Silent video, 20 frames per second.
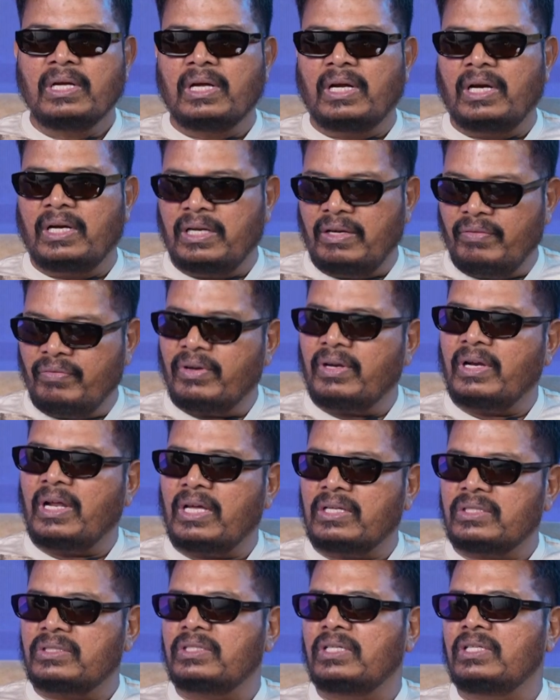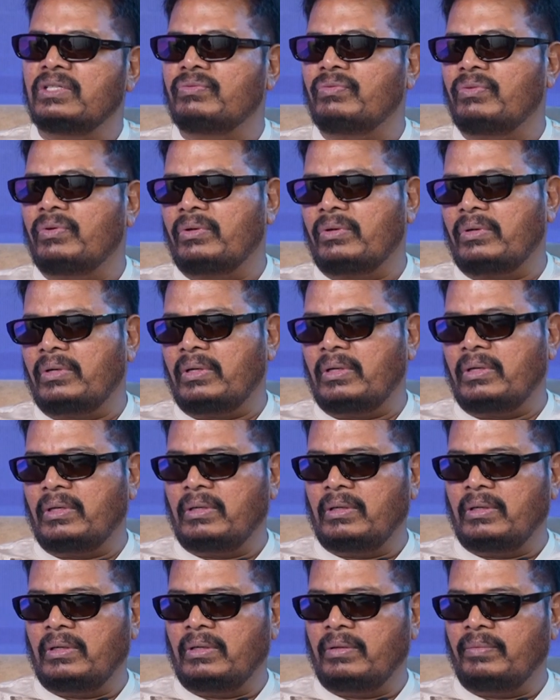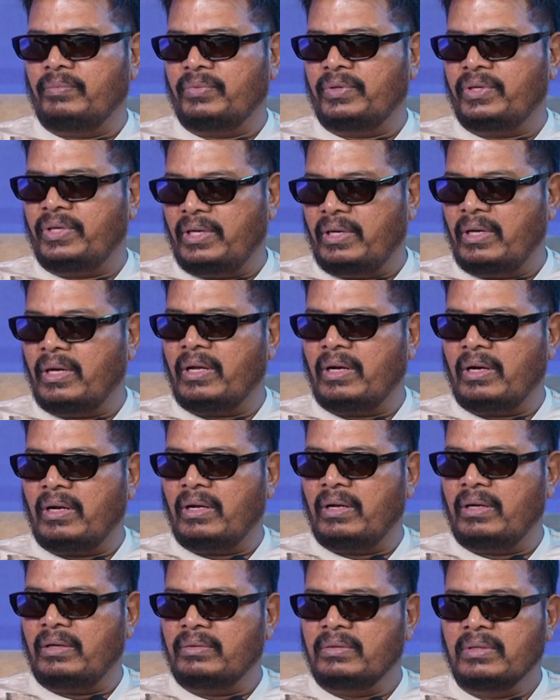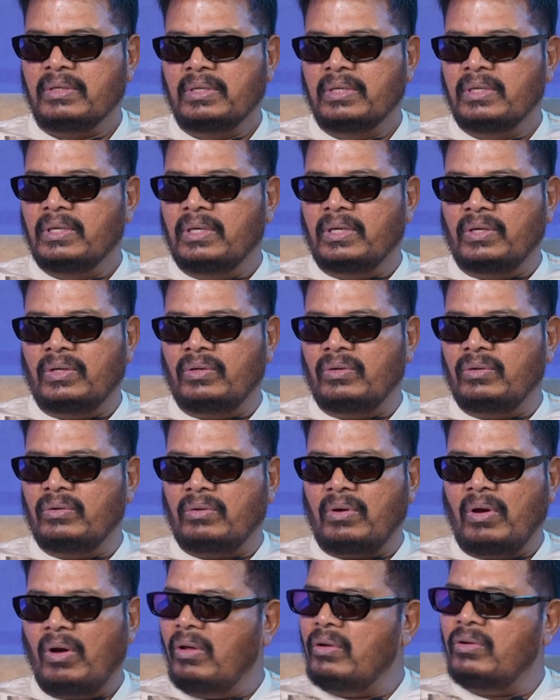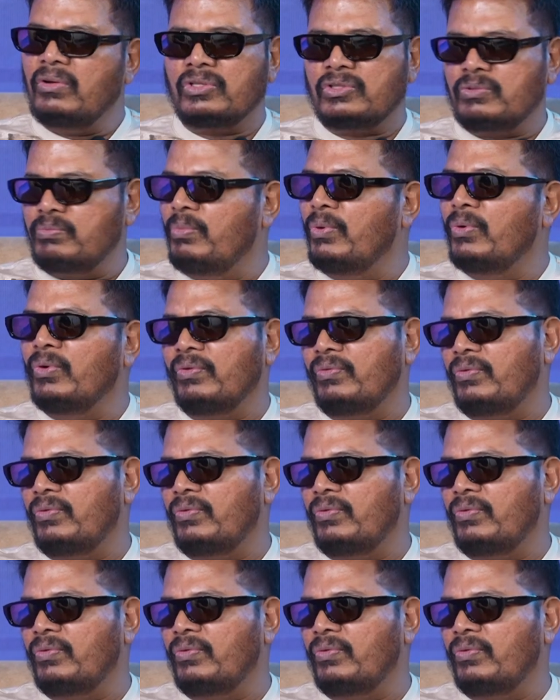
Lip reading: and different hairstyles for Kiara. You know, all looks beautiful.